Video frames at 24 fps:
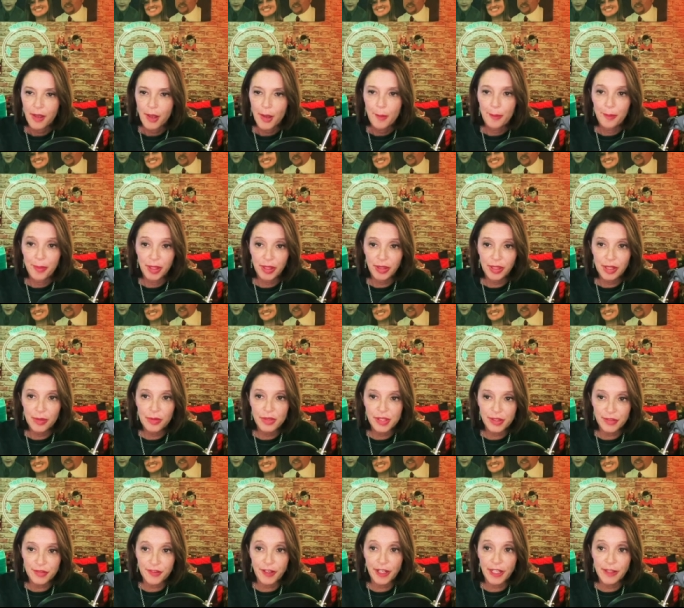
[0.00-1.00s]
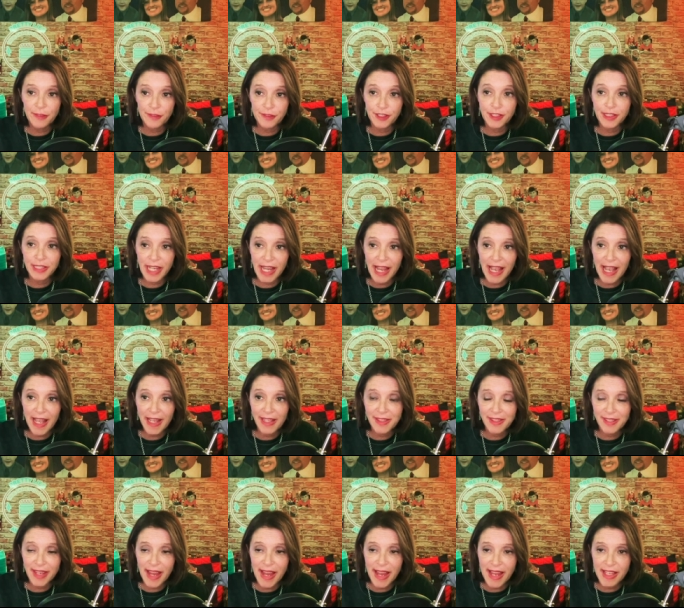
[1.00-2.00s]
Billy was a friend of her dad's,
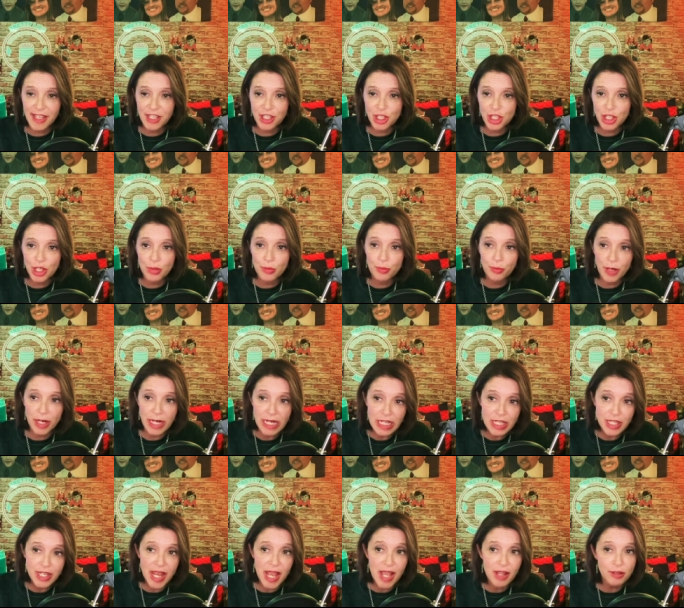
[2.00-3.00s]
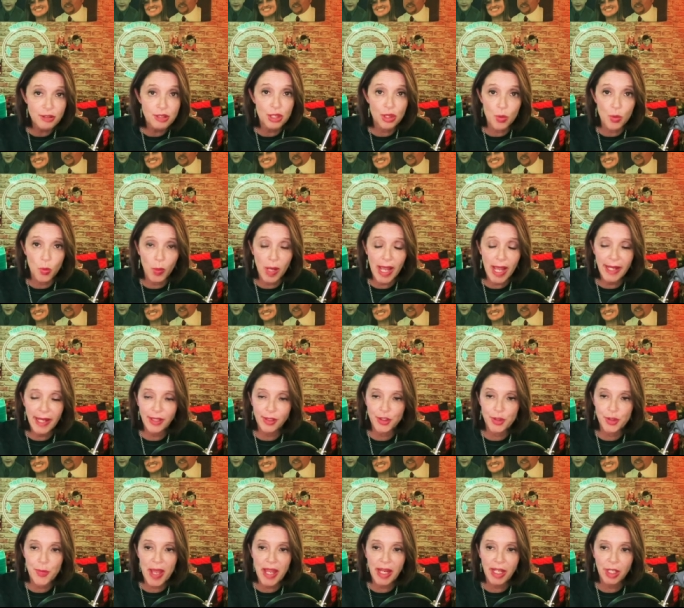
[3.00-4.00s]
and she reached out to the
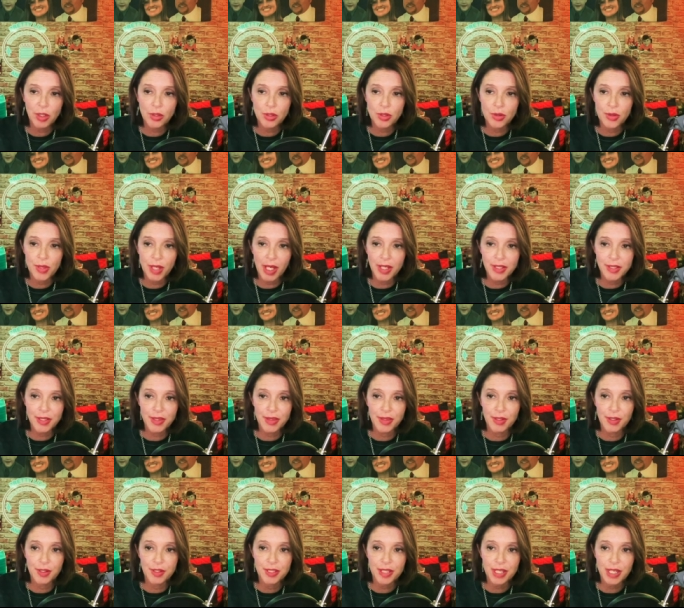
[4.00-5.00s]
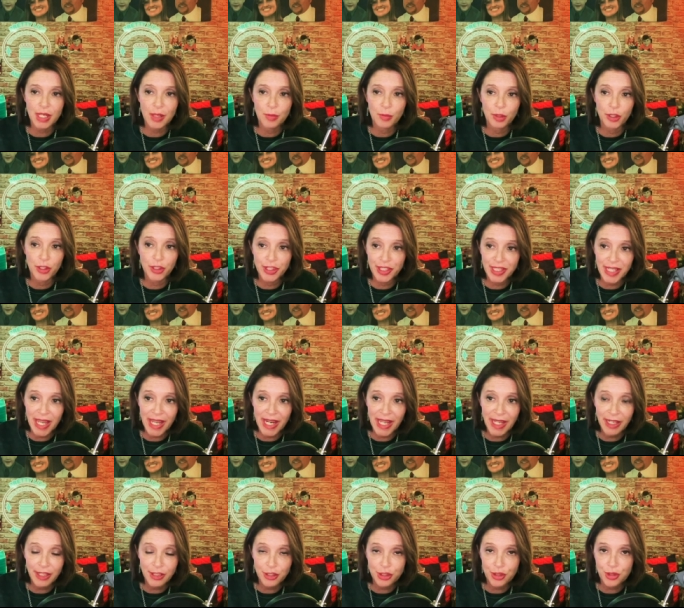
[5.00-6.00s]
Wagners back in 2013 when her dad
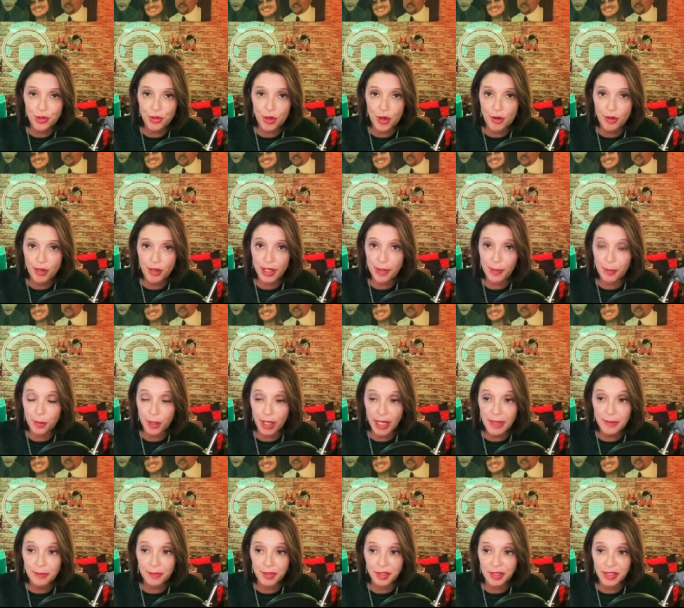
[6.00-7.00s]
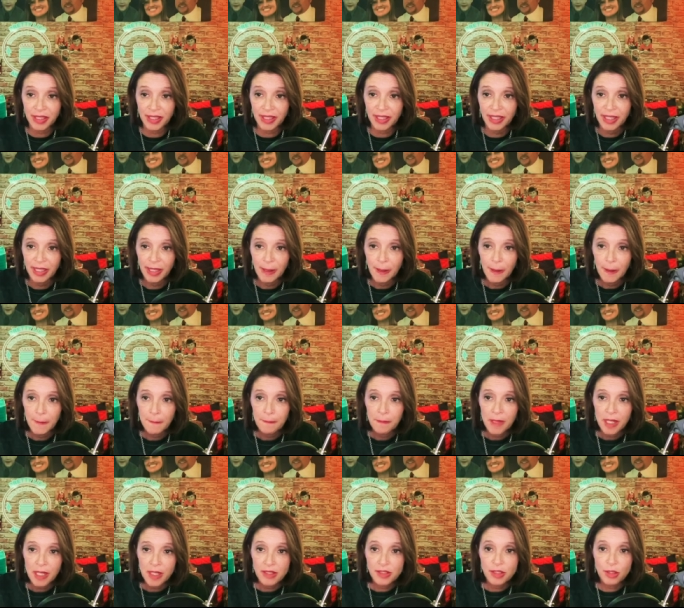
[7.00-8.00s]
had a stroke and a brain bleed.
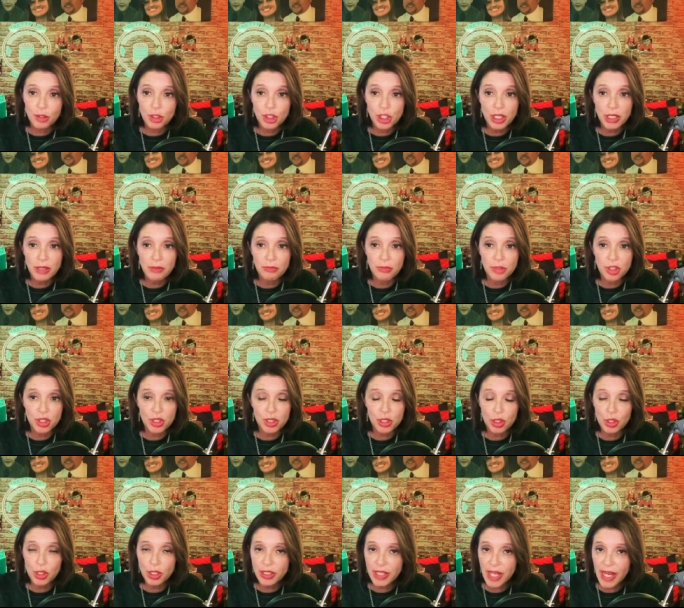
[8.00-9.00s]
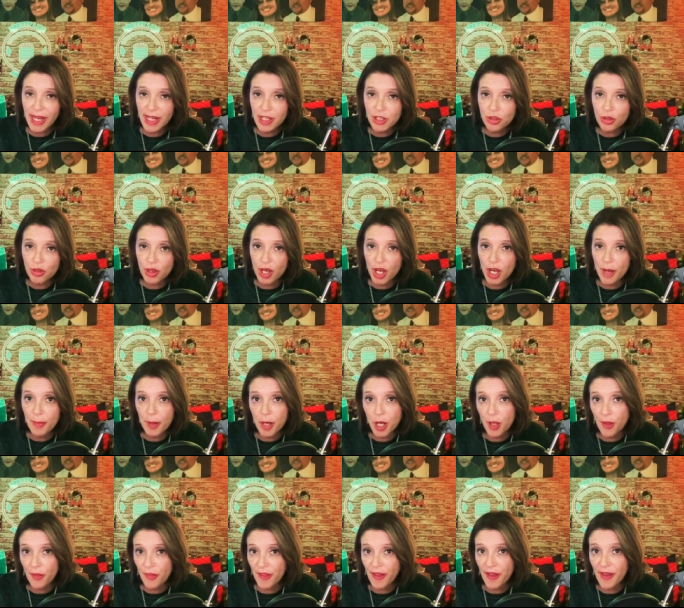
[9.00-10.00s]
So she just looked Angela up
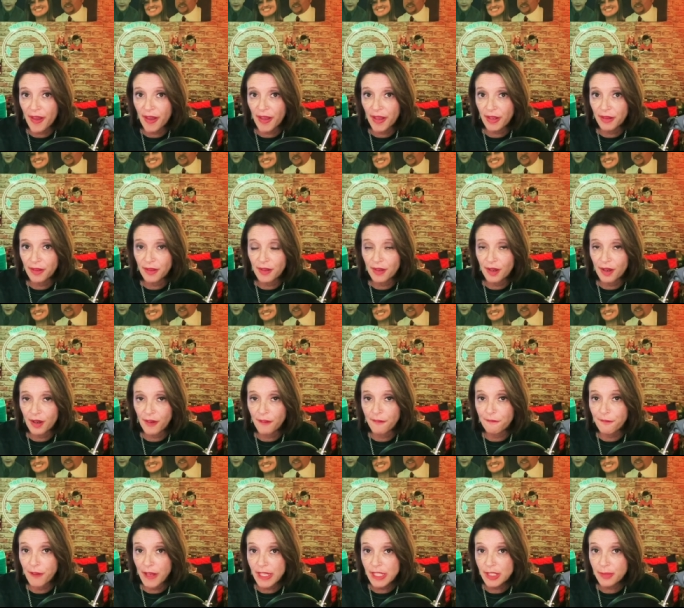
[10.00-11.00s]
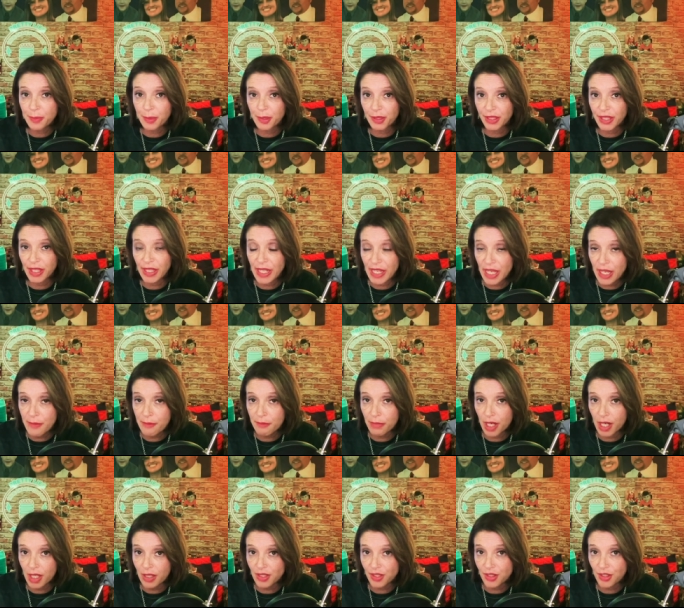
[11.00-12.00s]
online on Facebook and
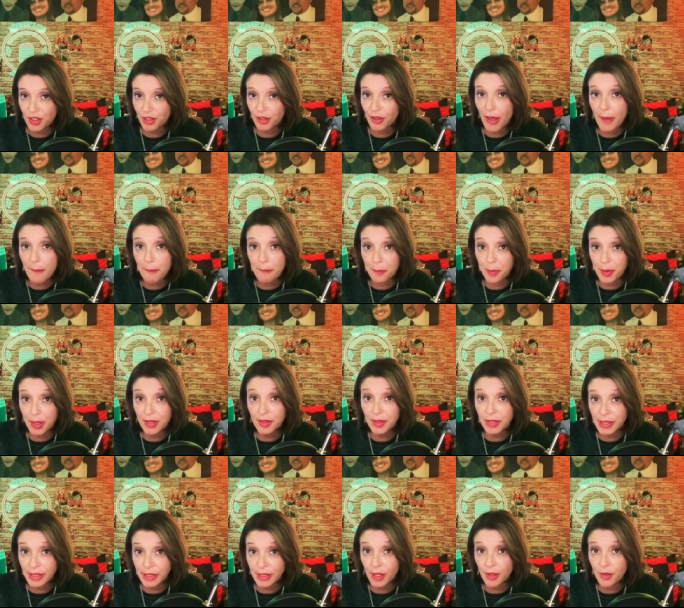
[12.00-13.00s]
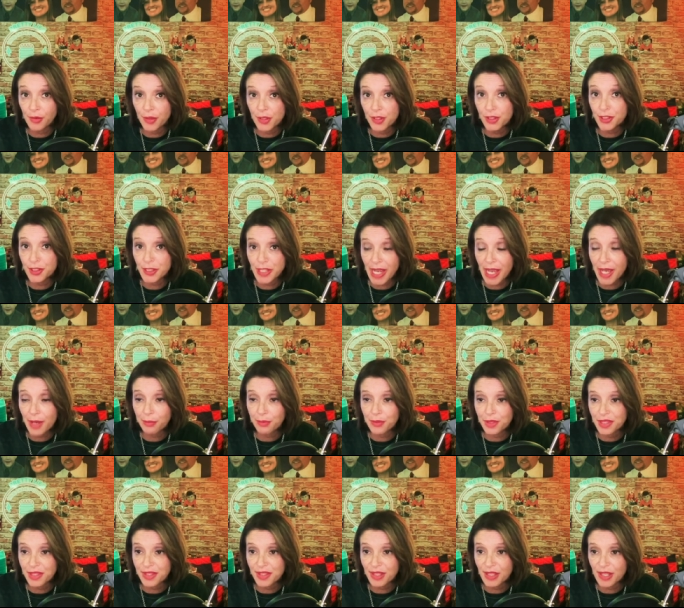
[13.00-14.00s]
inboxed her to let Billy know that her dad
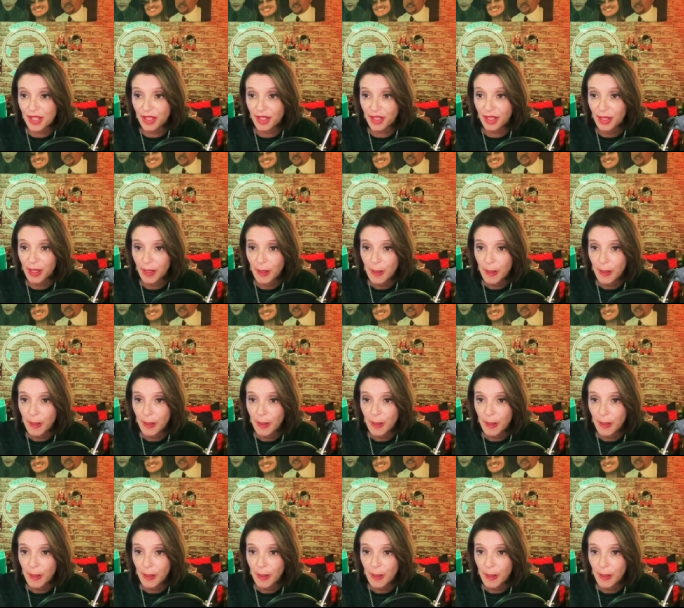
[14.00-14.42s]
was sick.